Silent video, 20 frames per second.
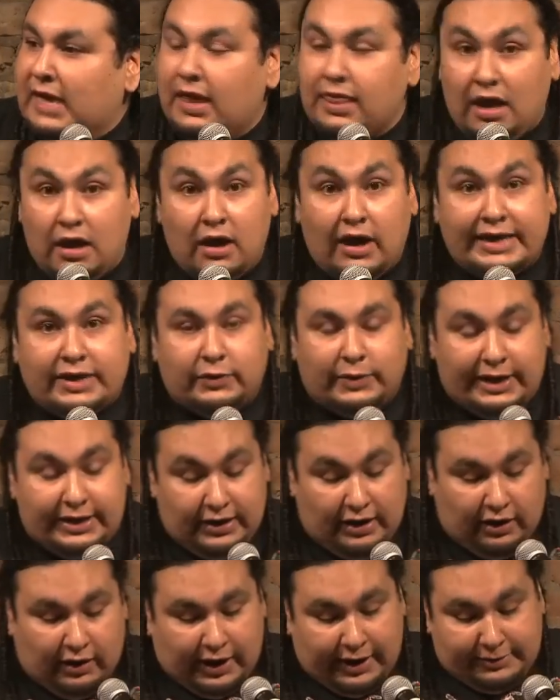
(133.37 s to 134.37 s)
No, I
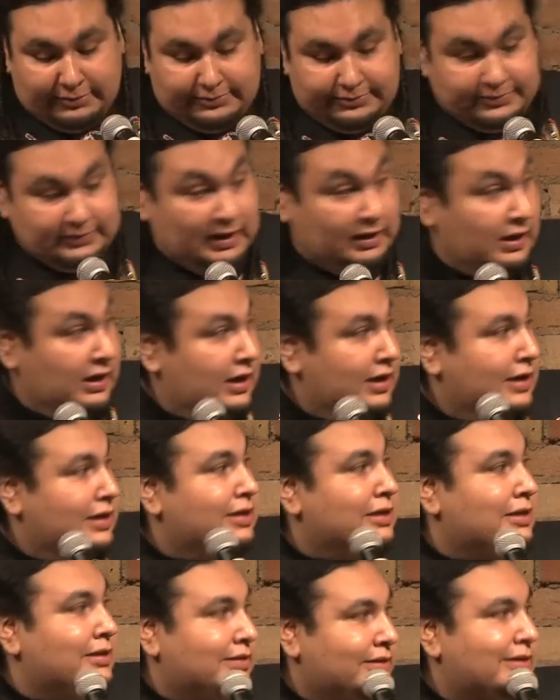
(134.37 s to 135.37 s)
quit. All right.
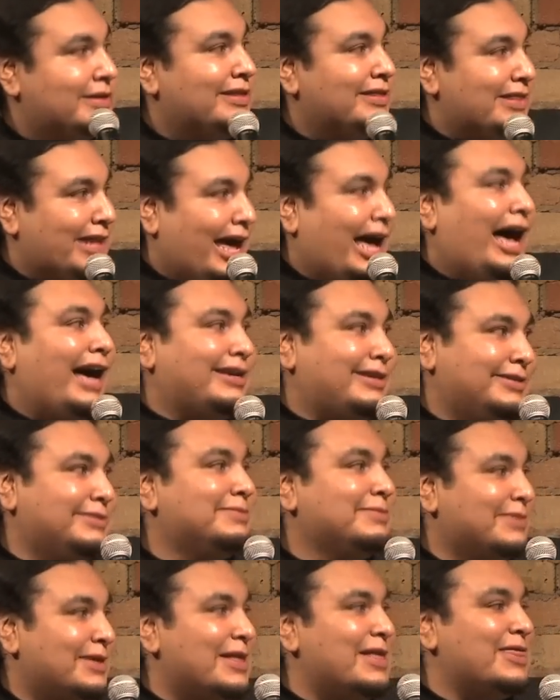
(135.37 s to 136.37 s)
Knock.
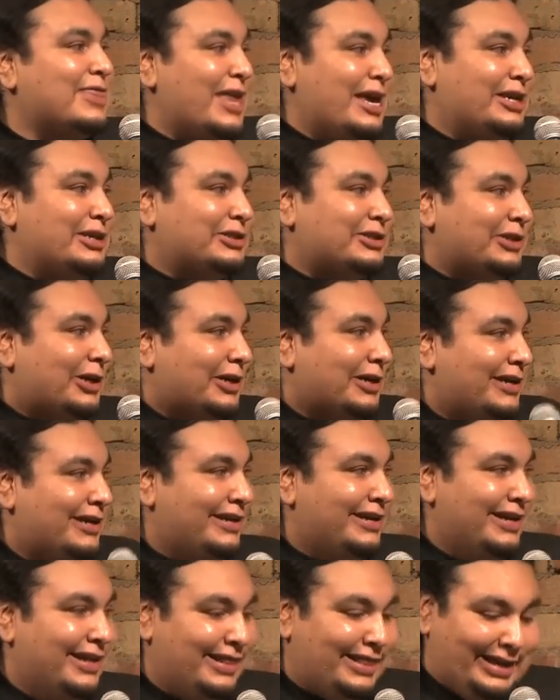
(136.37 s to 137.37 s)
Thank you, sir.
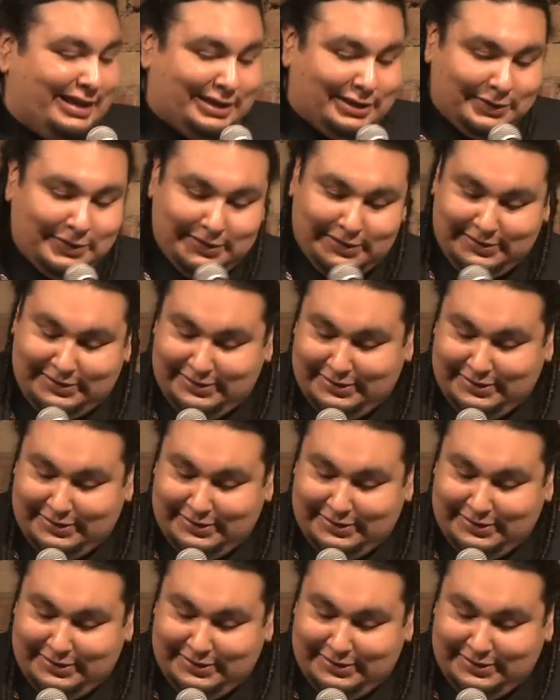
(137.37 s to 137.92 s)
Thank you.